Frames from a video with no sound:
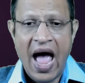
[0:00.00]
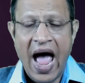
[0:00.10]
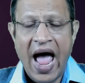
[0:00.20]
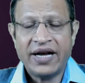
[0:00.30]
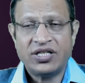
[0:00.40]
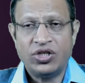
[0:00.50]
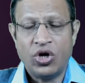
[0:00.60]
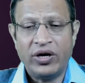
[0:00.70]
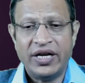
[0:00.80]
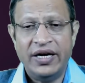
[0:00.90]
Act
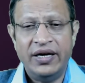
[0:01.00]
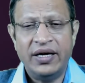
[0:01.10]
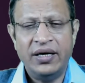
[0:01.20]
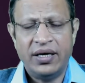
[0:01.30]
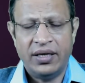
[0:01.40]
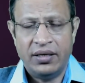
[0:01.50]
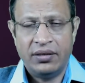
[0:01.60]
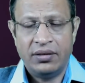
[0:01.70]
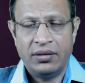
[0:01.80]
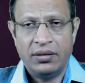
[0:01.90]
not intended
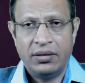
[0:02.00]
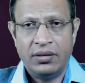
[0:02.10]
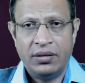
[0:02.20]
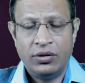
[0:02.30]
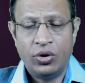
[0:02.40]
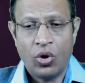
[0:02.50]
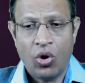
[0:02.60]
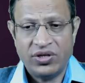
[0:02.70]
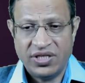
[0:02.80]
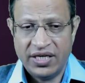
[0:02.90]
to
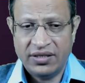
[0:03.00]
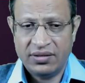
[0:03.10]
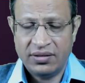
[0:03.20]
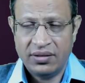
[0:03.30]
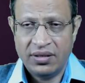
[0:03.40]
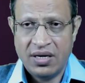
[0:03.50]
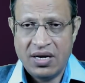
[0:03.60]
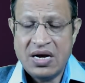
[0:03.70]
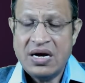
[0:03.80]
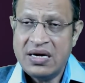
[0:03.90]
cause death,
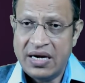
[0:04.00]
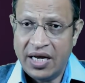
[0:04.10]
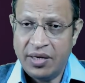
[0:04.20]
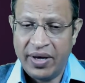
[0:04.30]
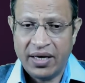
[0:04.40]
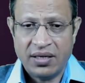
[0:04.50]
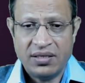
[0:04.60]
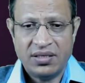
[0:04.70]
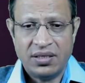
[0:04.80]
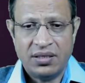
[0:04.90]
done by
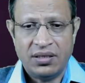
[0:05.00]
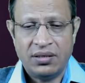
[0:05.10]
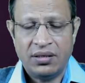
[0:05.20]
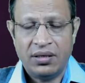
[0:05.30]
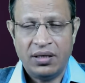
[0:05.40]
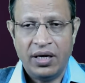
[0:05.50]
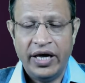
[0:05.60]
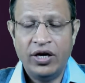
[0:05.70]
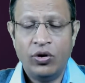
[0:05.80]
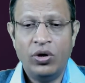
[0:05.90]
consent,
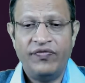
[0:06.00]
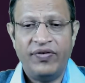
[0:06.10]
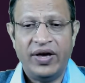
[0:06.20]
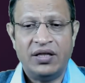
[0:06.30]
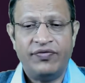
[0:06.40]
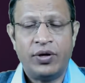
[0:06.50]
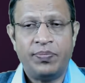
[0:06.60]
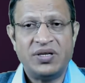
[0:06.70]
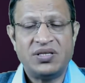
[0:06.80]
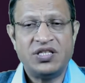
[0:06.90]
in good faith for
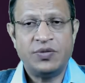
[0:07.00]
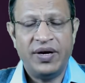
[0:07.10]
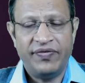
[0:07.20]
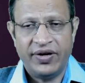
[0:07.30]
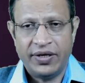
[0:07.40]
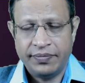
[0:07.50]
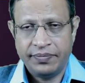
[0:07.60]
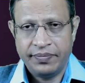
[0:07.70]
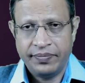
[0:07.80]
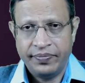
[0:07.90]
person's benefit.
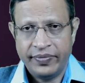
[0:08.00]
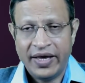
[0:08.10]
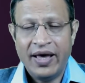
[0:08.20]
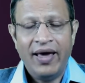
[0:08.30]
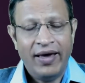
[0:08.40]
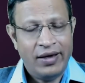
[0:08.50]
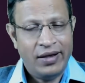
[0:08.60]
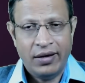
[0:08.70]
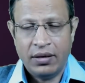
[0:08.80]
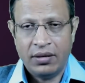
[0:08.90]
Again,
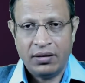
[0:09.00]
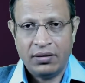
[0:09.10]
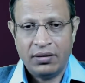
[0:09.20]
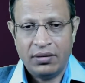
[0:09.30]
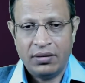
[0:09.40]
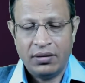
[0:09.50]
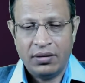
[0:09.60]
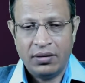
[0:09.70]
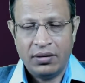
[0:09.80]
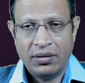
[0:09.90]
here,
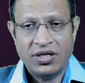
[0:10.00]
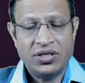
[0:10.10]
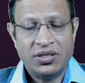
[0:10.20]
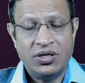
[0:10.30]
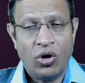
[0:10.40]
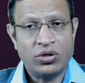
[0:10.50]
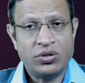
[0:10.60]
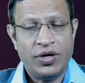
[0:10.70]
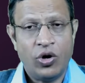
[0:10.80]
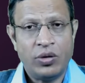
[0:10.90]
the doctor
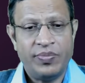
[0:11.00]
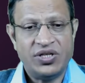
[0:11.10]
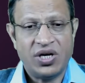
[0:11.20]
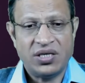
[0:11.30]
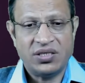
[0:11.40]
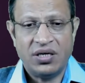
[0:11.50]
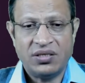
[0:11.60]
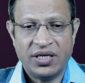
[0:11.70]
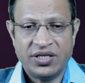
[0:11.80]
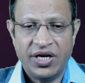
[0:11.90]
will not be charged under
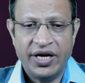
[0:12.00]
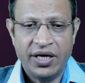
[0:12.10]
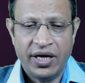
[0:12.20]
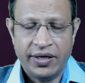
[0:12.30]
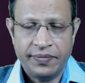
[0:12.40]
Section 88.